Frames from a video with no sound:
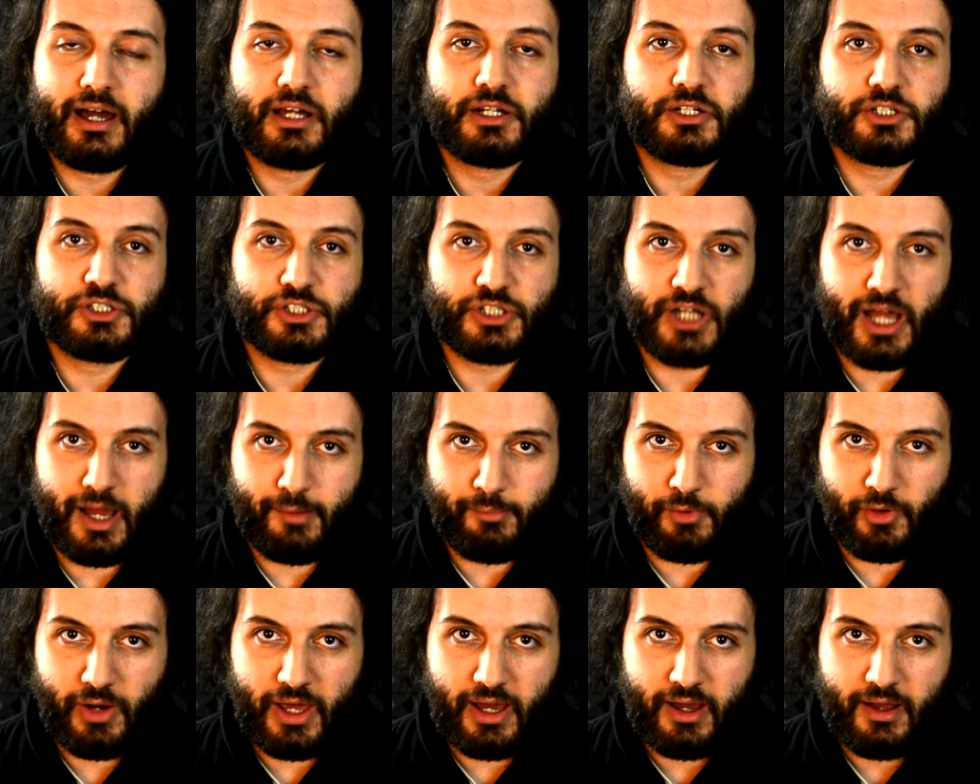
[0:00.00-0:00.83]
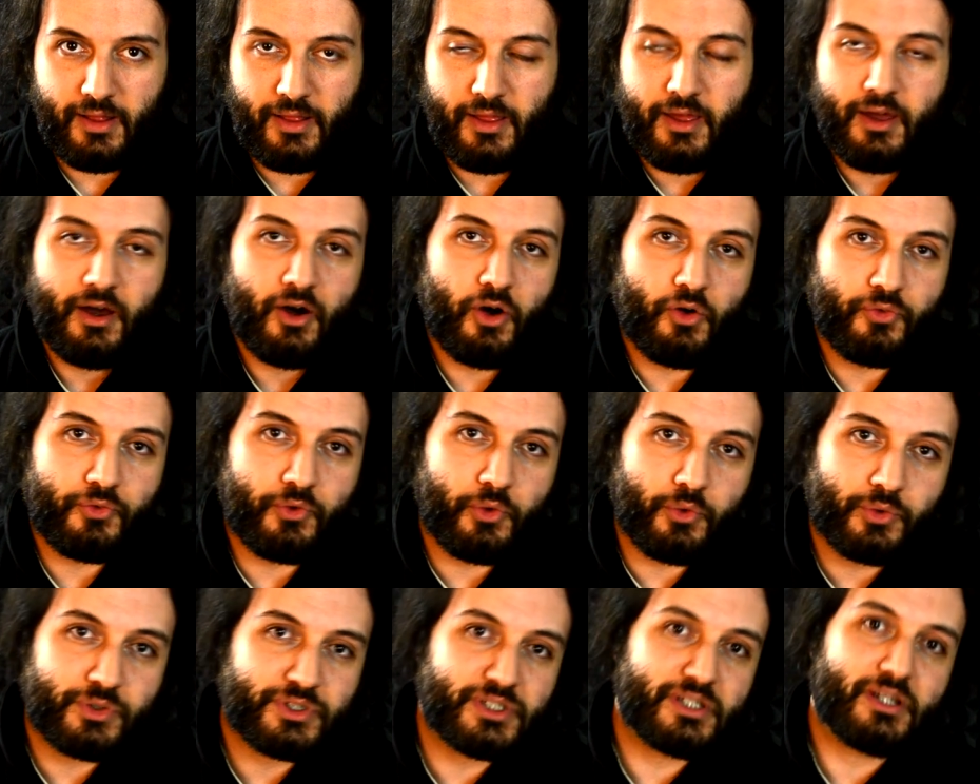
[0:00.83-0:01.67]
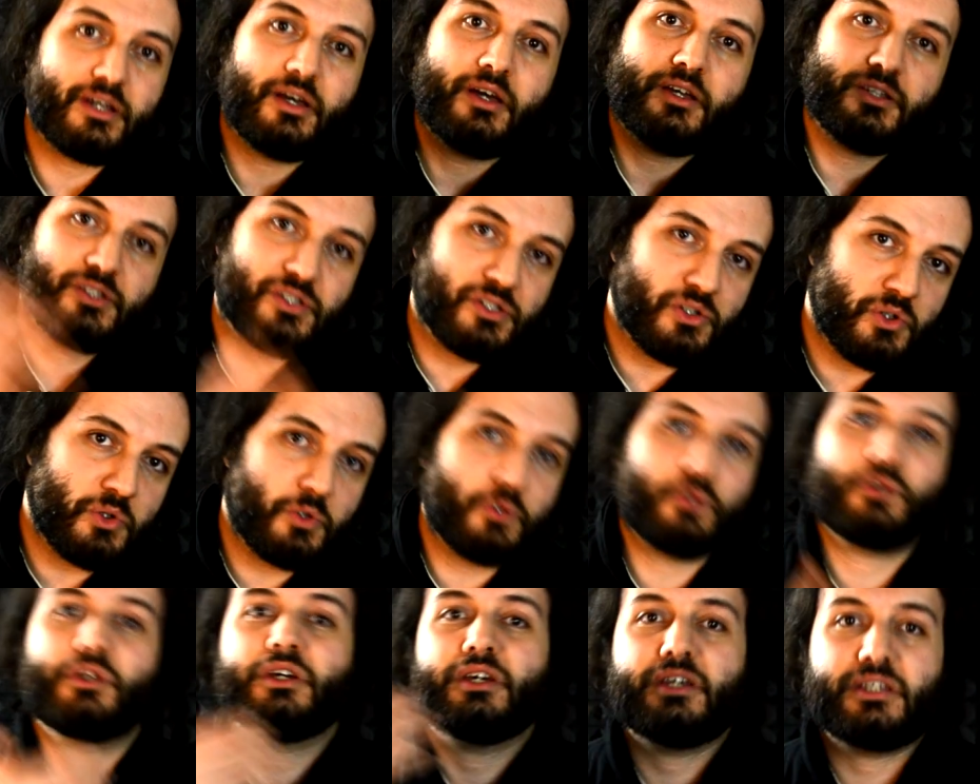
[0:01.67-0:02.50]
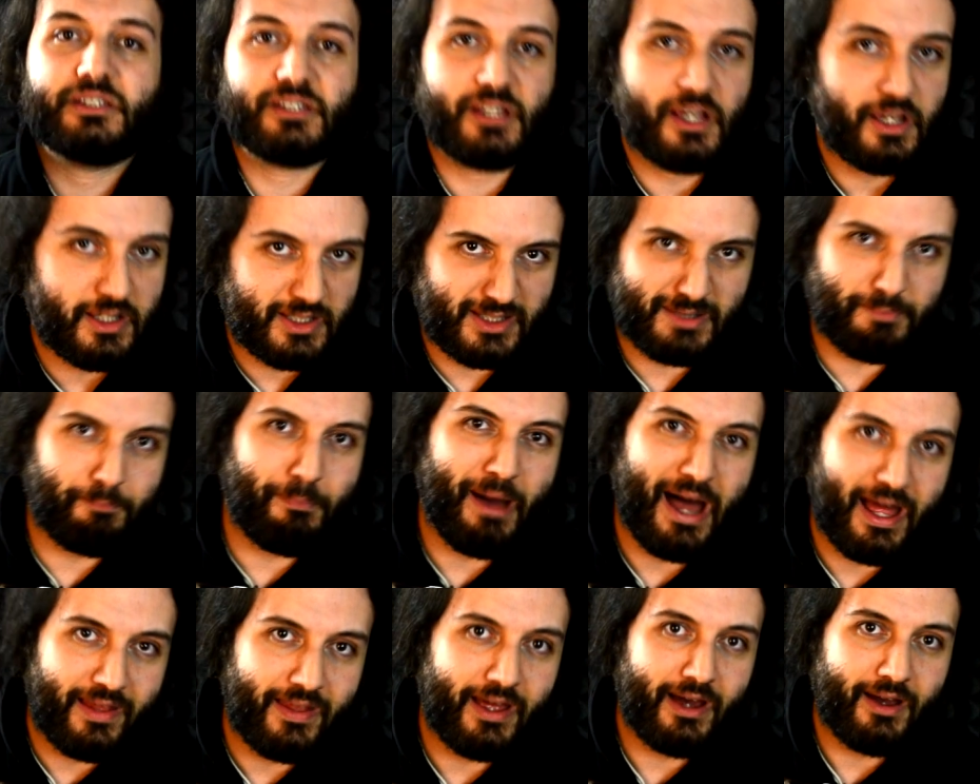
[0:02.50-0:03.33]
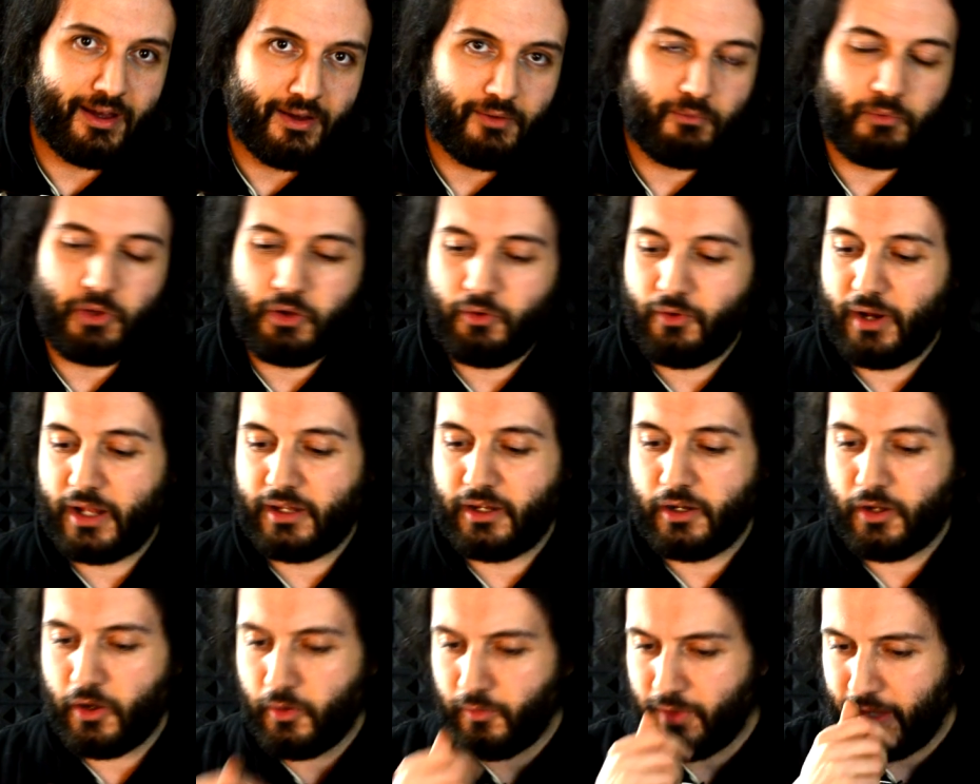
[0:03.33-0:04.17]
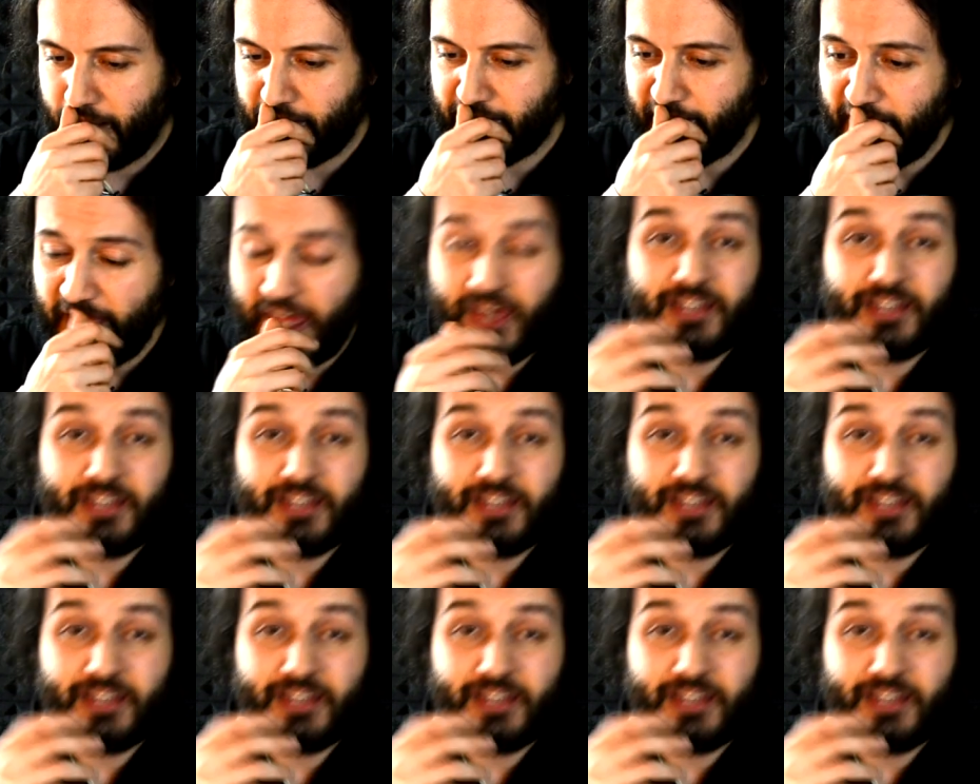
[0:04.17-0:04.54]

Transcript: sciabola. Of course, sword is spada, we already know that.